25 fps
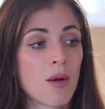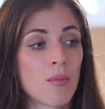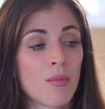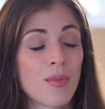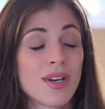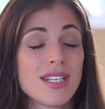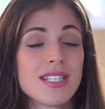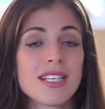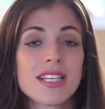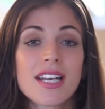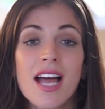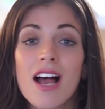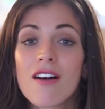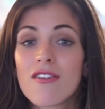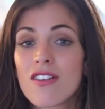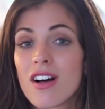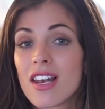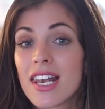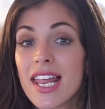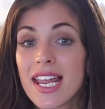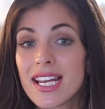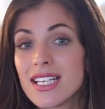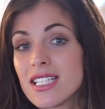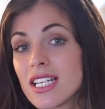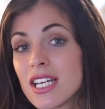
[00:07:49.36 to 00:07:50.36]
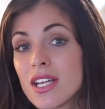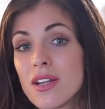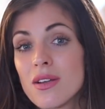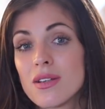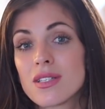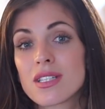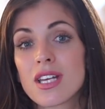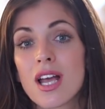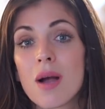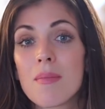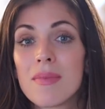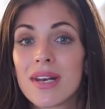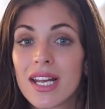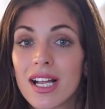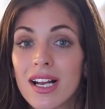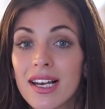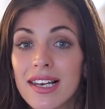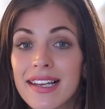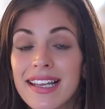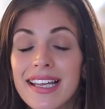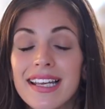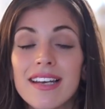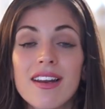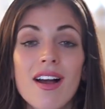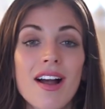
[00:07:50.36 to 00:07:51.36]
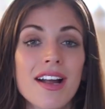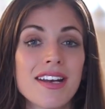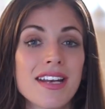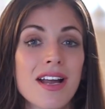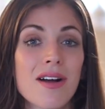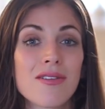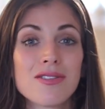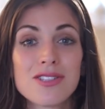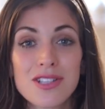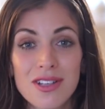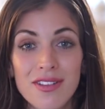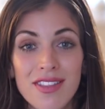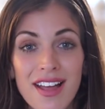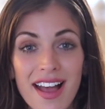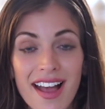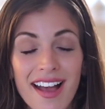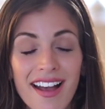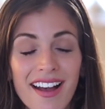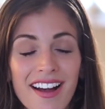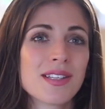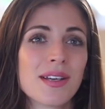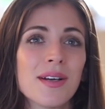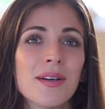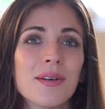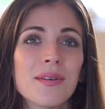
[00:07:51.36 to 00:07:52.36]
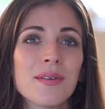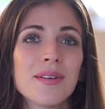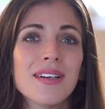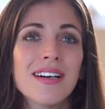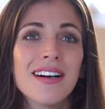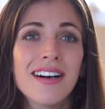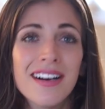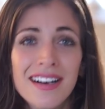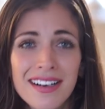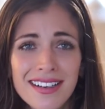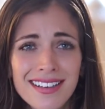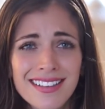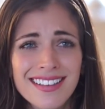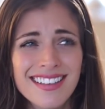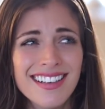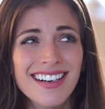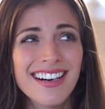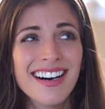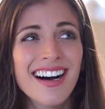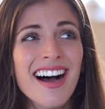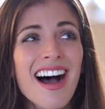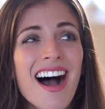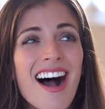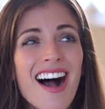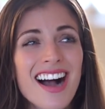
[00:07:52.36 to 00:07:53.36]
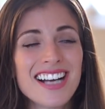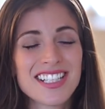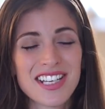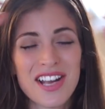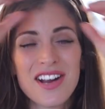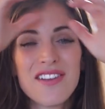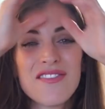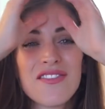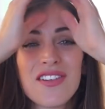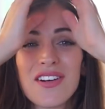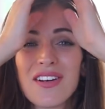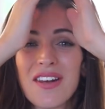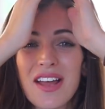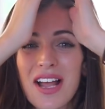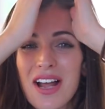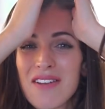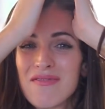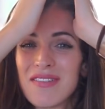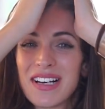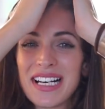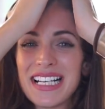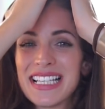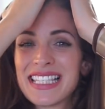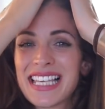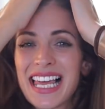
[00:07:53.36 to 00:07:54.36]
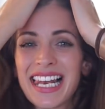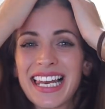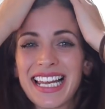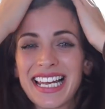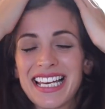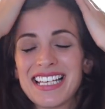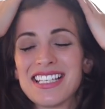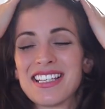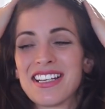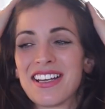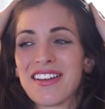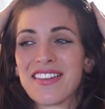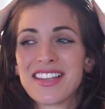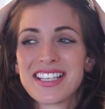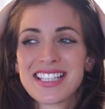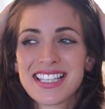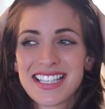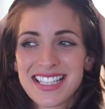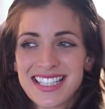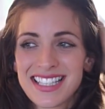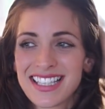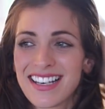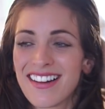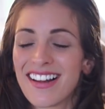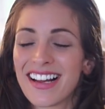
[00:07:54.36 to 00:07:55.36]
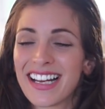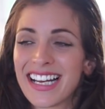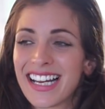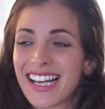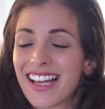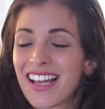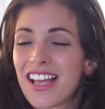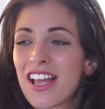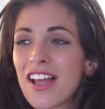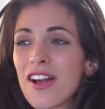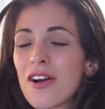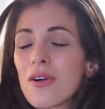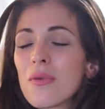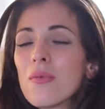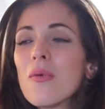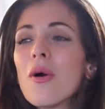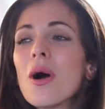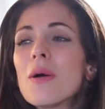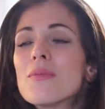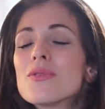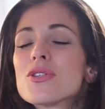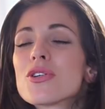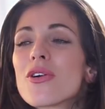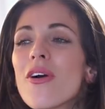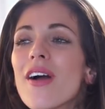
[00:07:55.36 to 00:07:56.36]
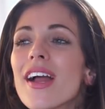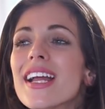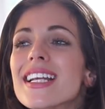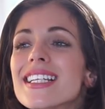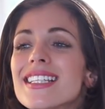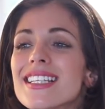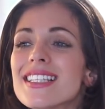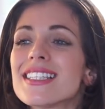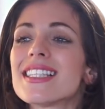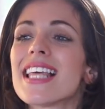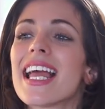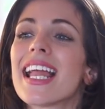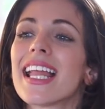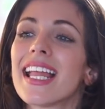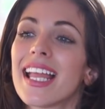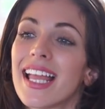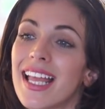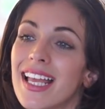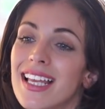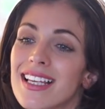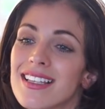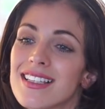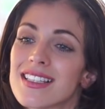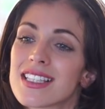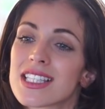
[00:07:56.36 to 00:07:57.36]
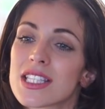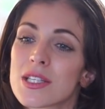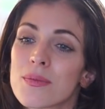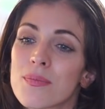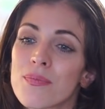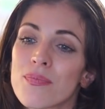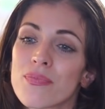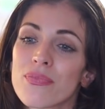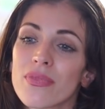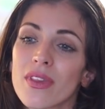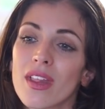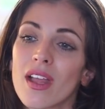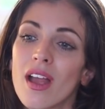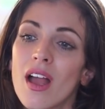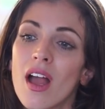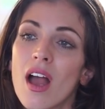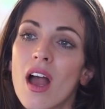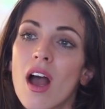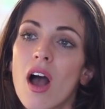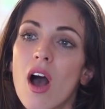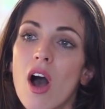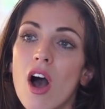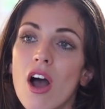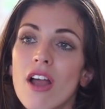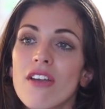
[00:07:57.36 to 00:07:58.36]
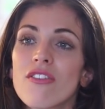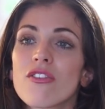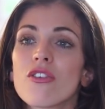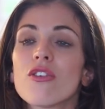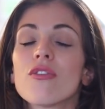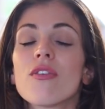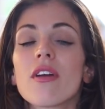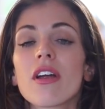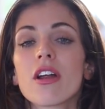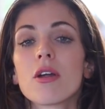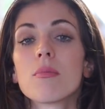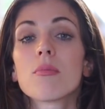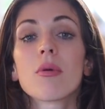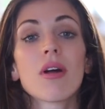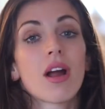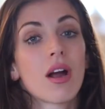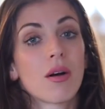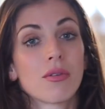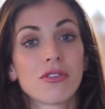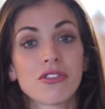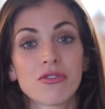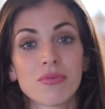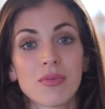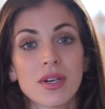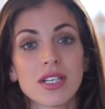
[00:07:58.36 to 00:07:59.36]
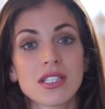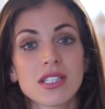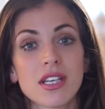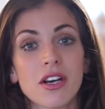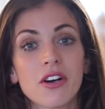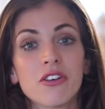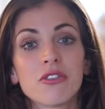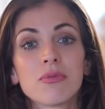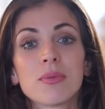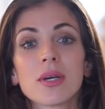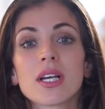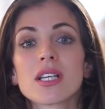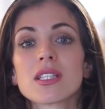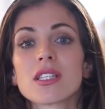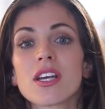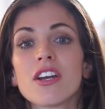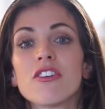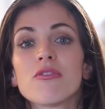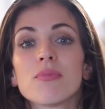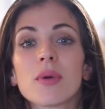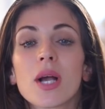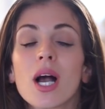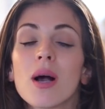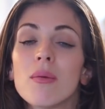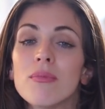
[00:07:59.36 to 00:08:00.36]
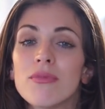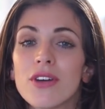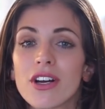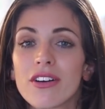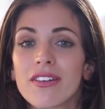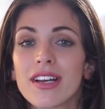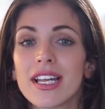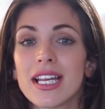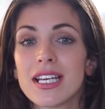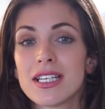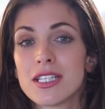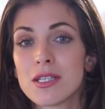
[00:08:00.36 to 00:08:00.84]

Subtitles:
We did have our lady who used to come in and clean. I now do that. So I don't feel like I'm really selling it to you. This isn't like, what I'm trying to say is, I feel very proud of myself because I've become very